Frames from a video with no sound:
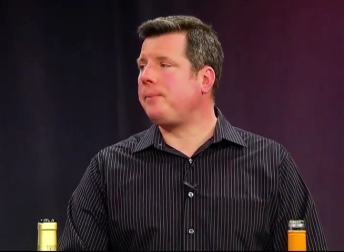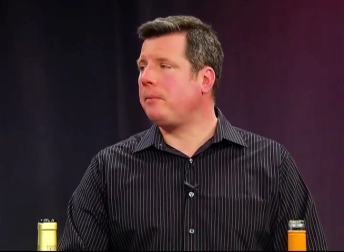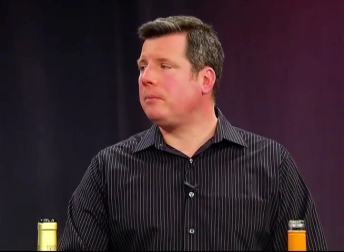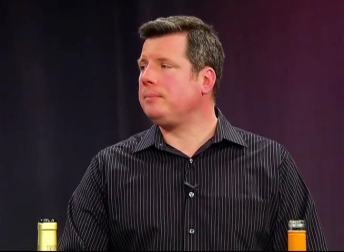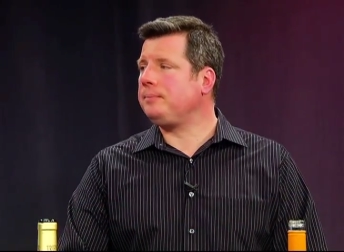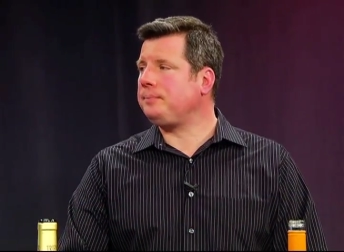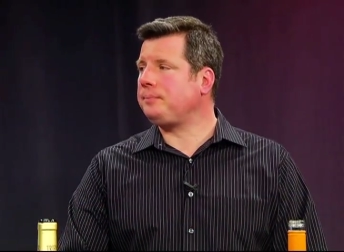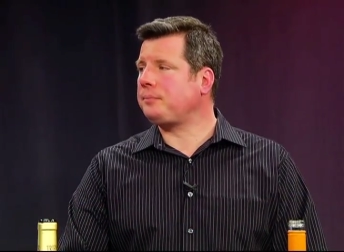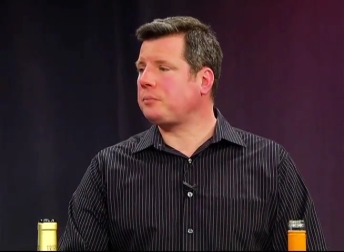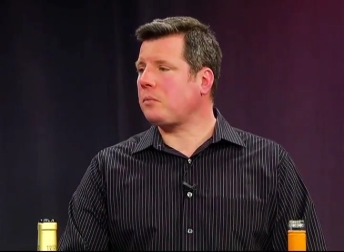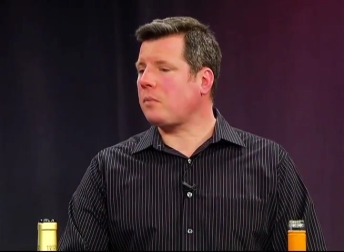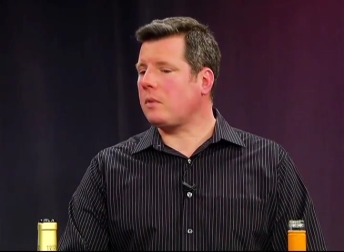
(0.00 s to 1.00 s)
I'm very
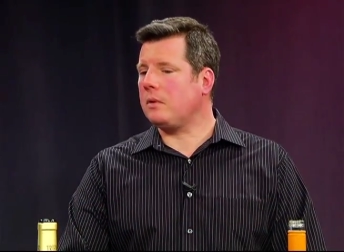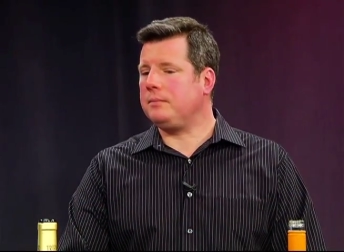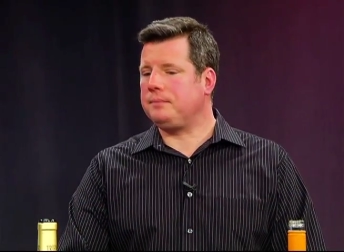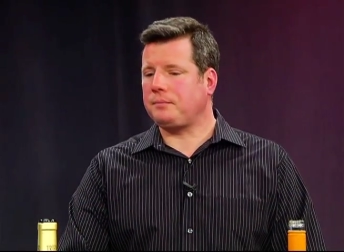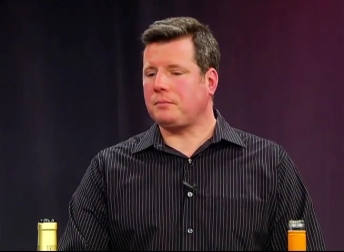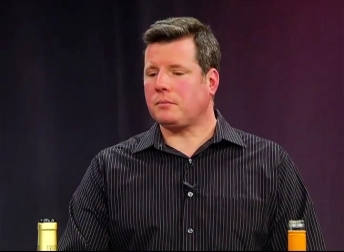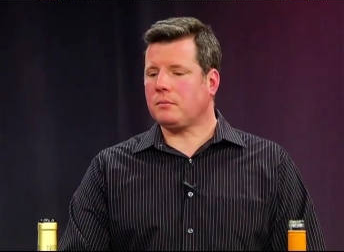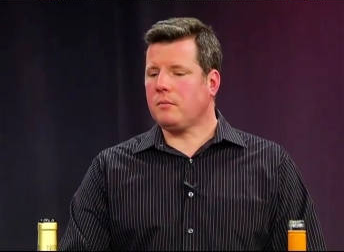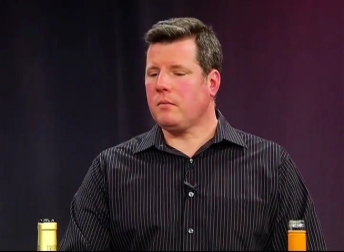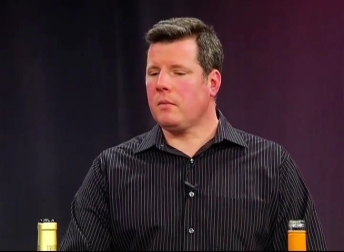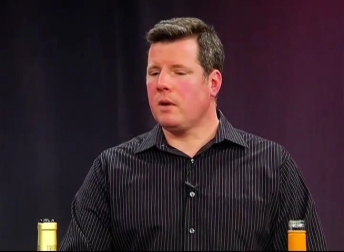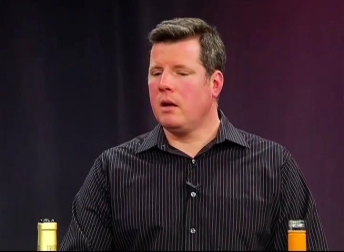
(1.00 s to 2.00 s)
curious for our first
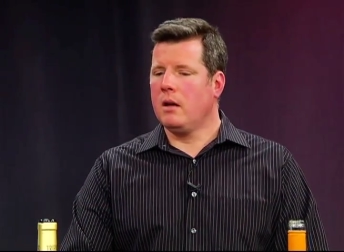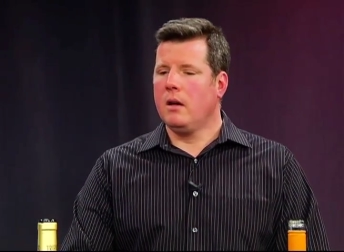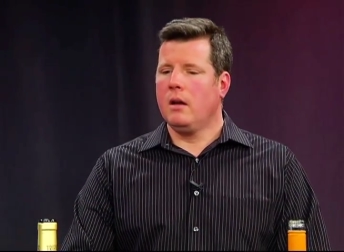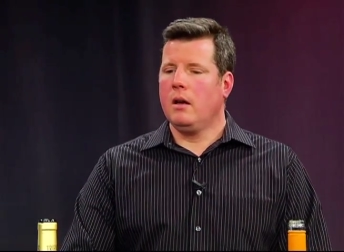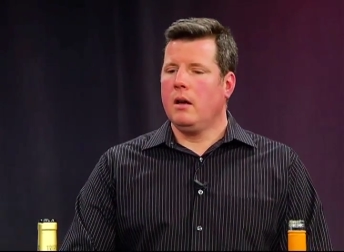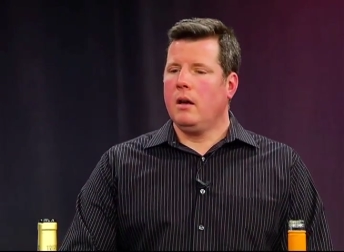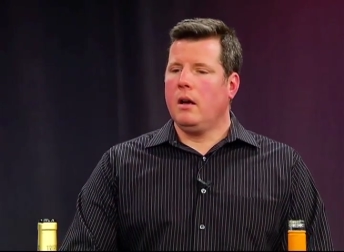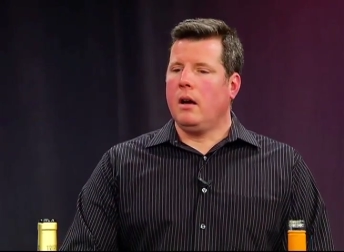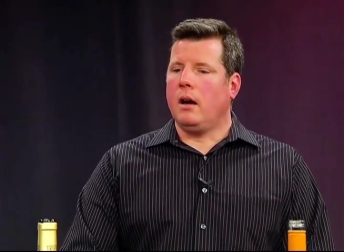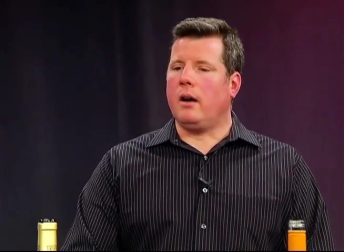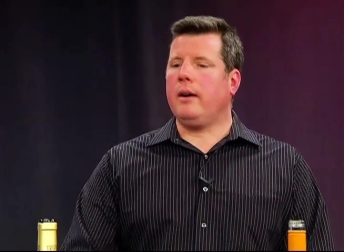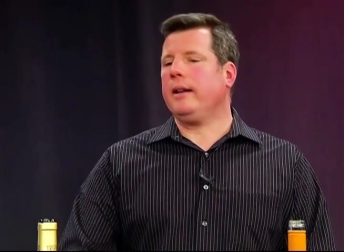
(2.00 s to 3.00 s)
uh, science
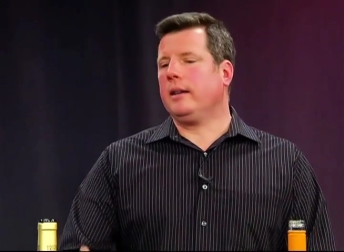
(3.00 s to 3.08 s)
thing. All right?